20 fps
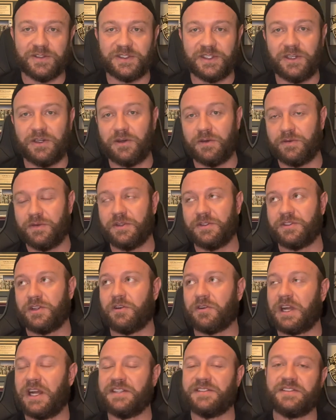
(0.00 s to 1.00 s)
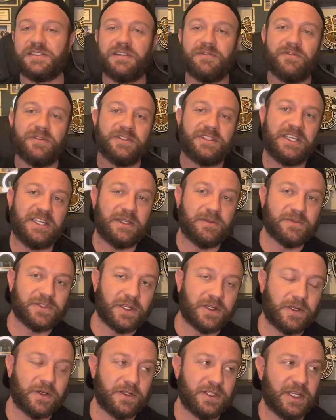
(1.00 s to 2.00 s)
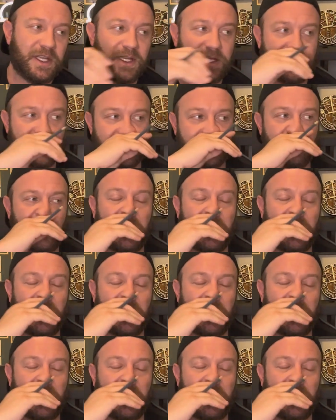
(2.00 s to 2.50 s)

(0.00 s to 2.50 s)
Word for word: So there's all kinds of different teams on ODAs,